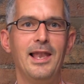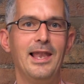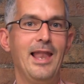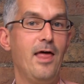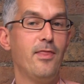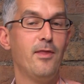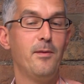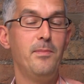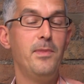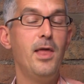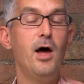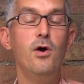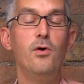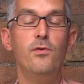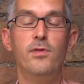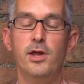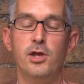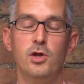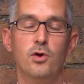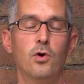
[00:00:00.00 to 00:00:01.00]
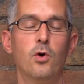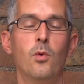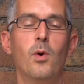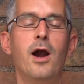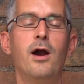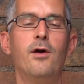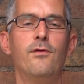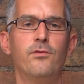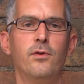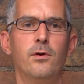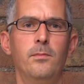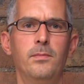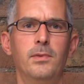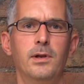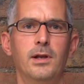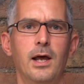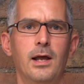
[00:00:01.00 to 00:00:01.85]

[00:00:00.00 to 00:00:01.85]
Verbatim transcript: let them know that you're aware of them.